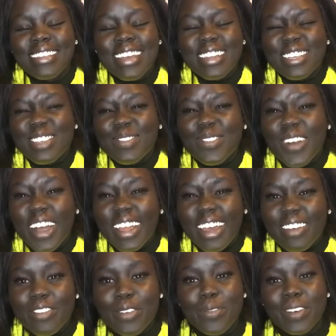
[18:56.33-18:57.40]
I just want
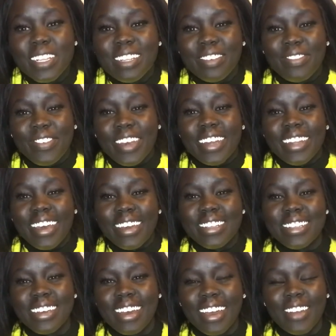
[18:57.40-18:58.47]
everyone to feel
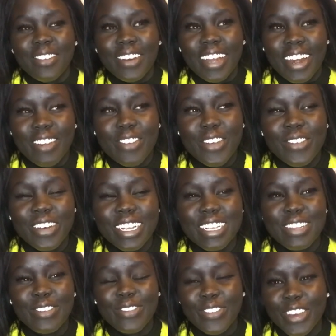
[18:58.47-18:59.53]
it. I want everyone
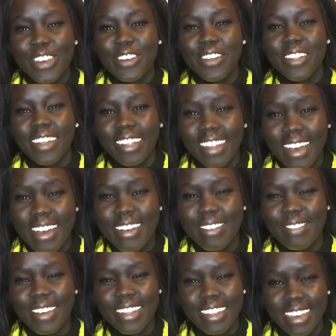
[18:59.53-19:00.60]
to feel the
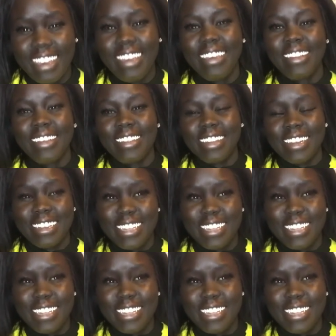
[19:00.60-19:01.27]
love and the healing that